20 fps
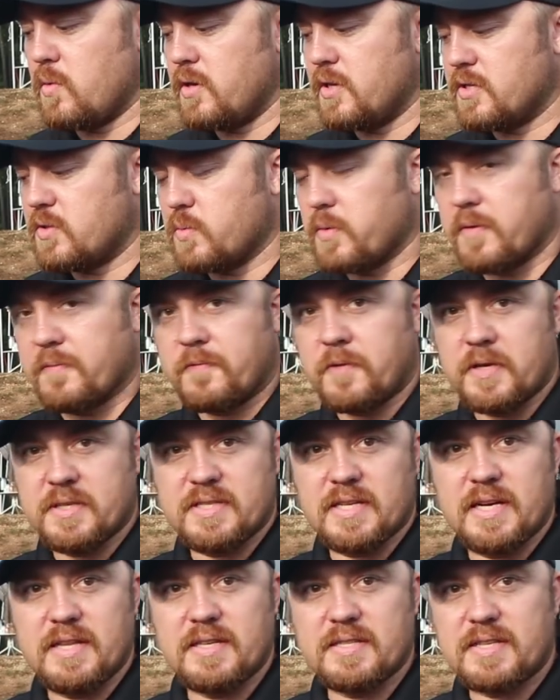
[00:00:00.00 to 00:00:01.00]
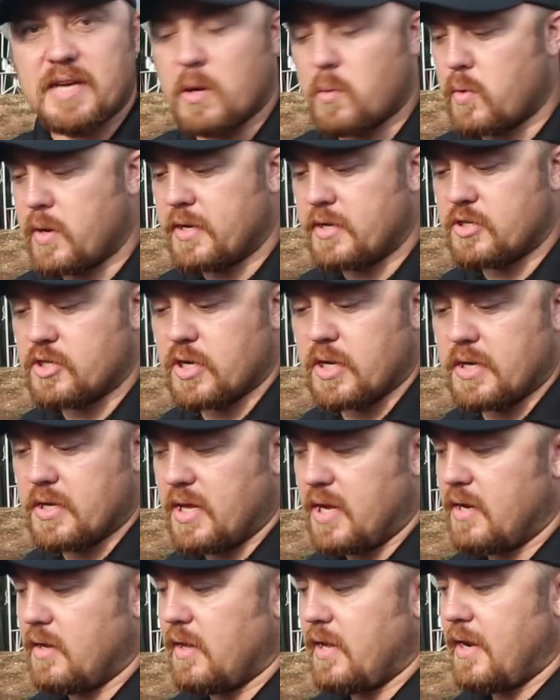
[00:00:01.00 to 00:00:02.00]
ones with a front sight that's got windage on it.
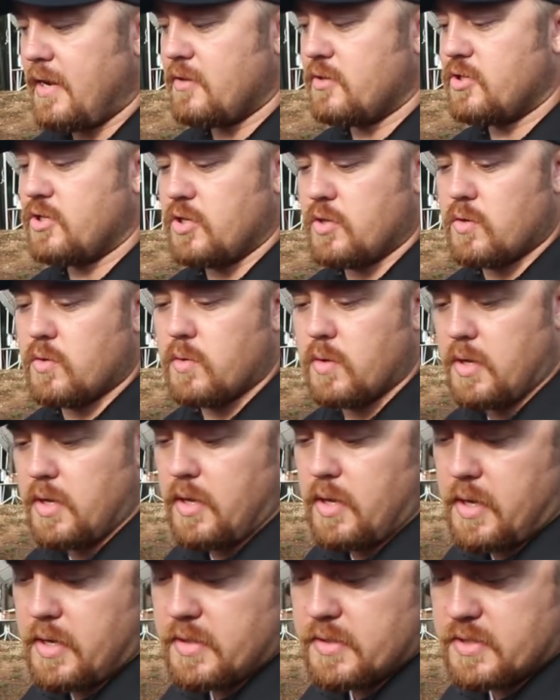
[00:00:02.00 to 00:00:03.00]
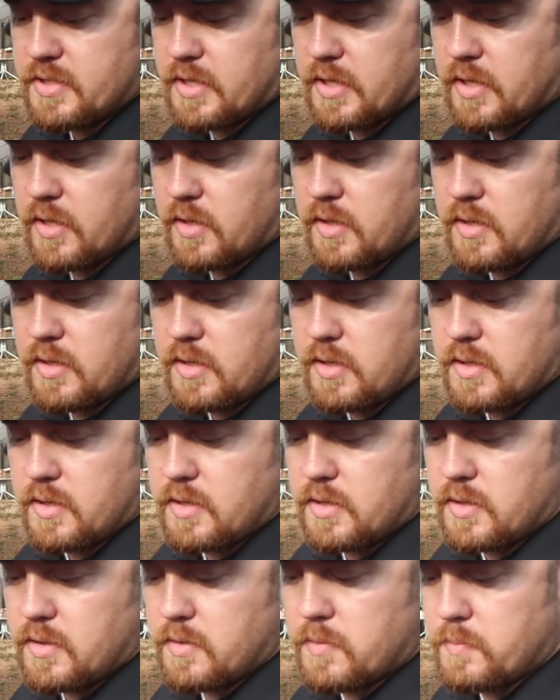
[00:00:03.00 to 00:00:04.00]
That allows you
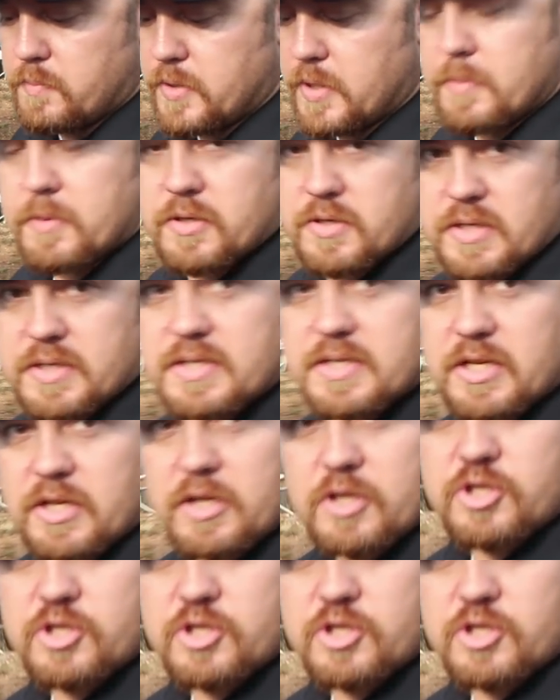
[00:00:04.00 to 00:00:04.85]
to be able to still